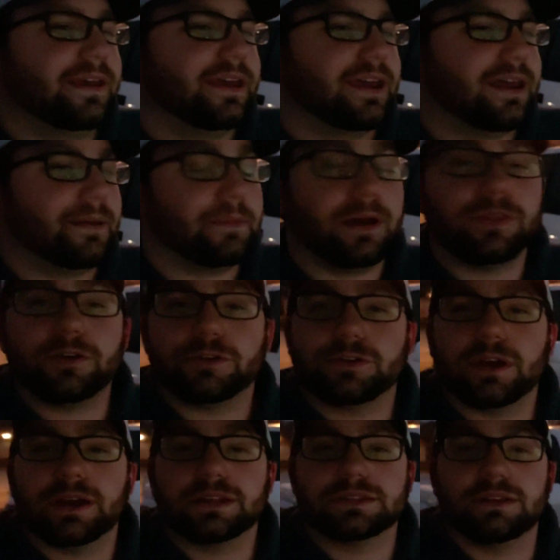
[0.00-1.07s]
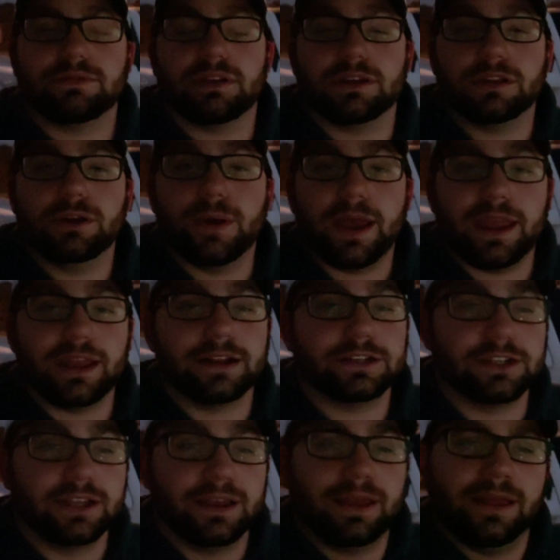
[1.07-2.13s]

other trucks of the new age.